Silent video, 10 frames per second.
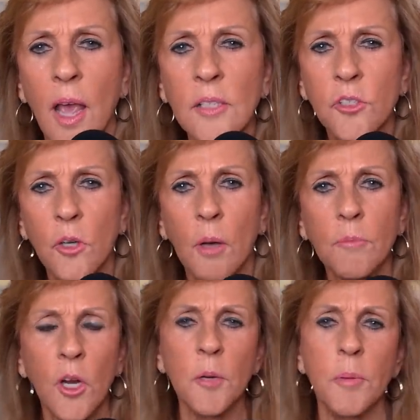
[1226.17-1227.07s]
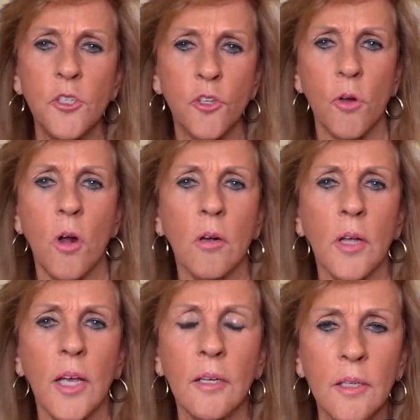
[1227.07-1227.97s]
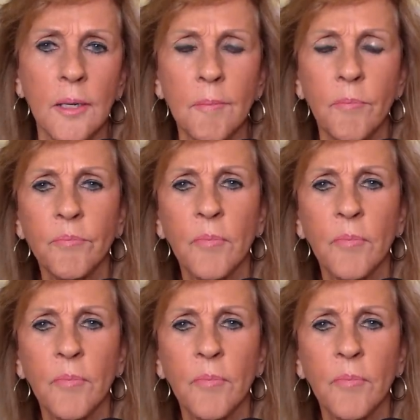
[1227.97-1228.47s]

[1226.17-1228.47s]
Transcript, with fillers: And so I'm trying to be strong and, um,